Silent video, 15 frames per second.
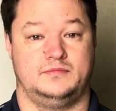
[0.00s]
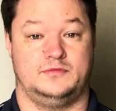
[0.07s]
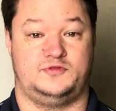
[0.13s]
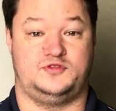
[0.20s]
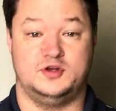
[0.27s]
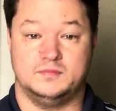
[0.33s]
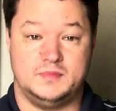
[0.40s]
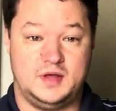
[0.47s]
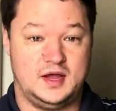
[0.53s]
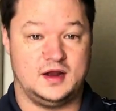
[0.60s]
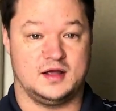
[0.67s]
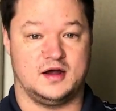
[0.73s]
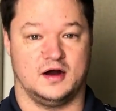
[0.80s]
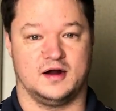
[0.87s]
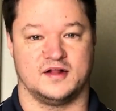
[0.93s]
Shoot me
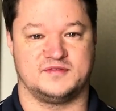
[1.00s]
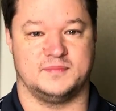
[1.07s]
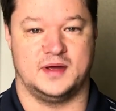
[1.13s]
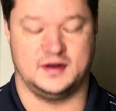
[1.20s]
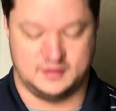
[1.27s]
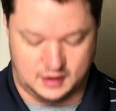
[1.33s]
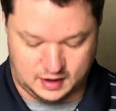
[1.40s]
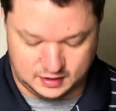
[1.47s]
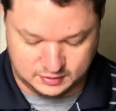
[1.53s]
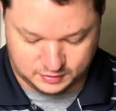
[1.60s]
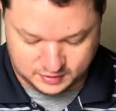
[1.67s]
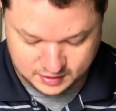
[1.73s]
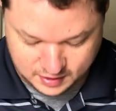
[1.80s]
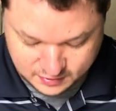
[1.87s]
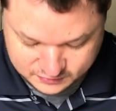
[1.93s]
encouragement.
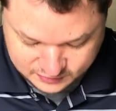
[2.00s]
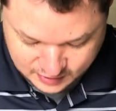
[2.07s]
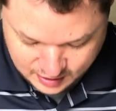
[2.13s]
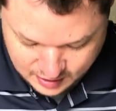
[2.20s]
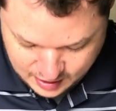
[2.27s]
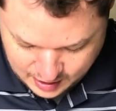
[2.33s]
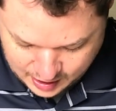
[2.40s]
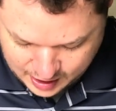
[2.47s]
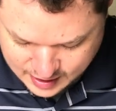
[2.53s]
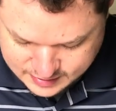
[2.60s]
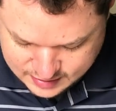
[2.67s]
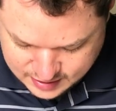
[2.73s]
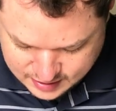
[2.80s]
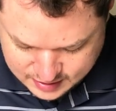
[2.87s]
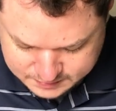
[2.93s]
Lord knows I
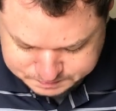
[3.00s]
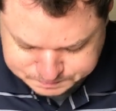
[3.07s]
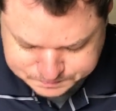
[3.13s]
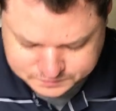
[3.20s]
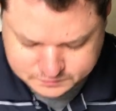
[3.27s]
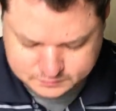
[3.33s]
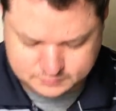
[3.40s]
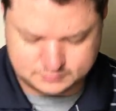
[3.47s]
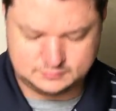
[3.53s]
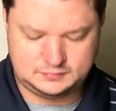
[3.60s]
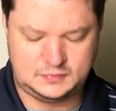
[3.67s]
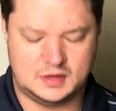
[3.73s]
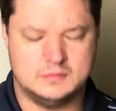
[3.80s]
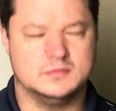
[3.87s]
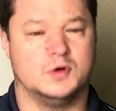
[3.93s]
need it.
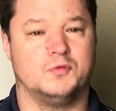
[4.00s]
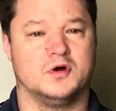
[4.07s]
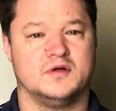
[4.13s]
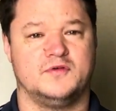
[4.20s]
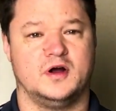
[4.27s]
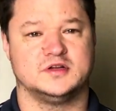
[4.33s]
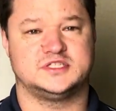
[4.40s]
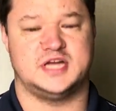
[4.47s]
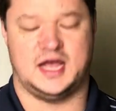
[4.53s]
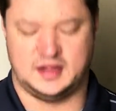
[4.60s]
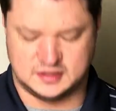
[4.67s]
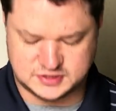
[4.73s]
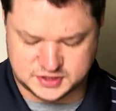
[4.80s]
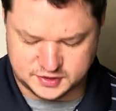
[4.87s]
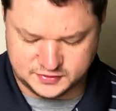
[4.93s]
But one of our
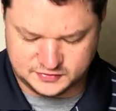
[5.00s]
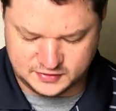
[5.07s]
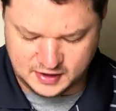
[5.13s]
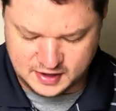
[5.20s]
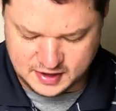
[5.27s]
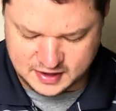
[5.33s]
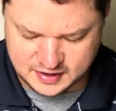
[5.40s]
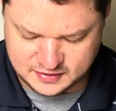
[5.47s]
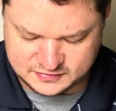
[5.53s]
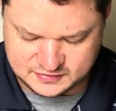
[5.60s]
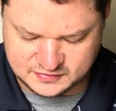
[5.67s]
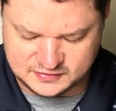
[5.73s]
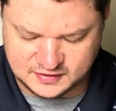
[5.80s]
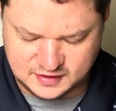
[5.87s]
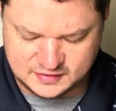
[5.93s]
challenges is to
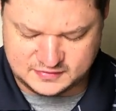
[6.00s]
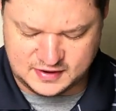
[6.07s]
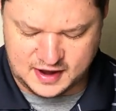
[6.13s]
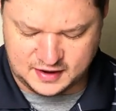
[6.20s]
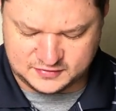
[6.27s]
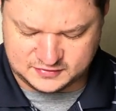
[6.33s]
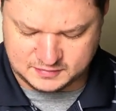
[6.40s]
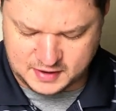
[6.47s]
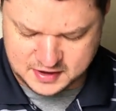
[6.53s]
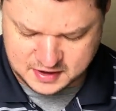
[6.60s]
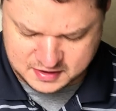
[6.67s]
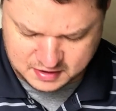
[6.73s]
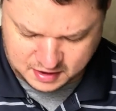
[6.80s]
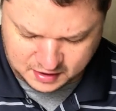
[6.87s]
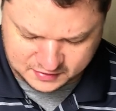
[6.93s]
send a text or make a
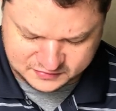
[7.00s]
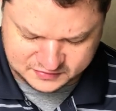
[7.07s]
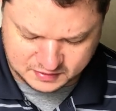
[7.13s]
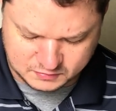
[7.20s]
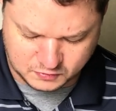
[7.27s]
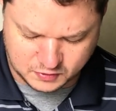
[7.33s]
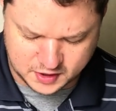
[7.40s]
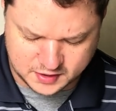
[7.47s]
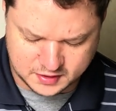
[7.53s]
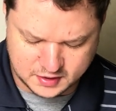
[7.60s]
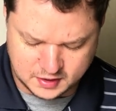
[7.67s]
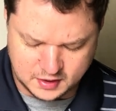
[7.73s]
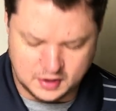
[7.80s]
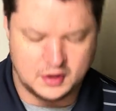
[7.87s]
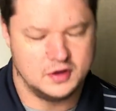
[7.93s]
call to someone
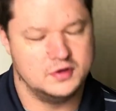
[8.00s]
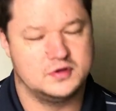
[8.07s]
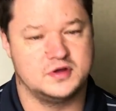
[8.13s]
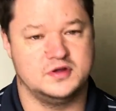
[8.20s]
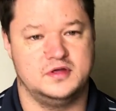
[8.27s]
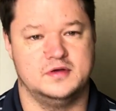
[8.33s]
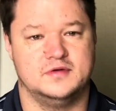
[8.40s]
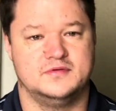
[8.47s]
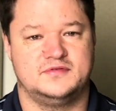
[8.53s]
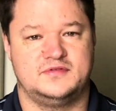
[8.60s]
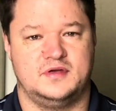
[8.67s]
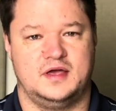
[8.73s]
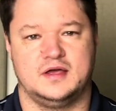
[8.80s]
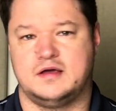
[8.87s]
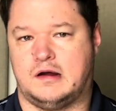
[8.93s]
who could use
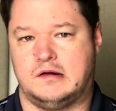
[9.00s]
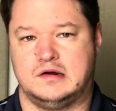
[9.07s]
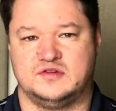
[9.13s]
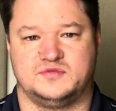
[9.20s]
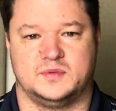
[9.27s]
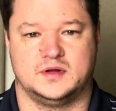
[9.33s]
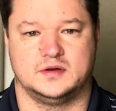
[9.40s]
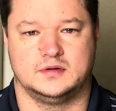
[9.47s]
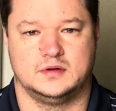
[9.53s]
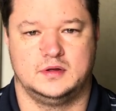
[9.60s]
encouragement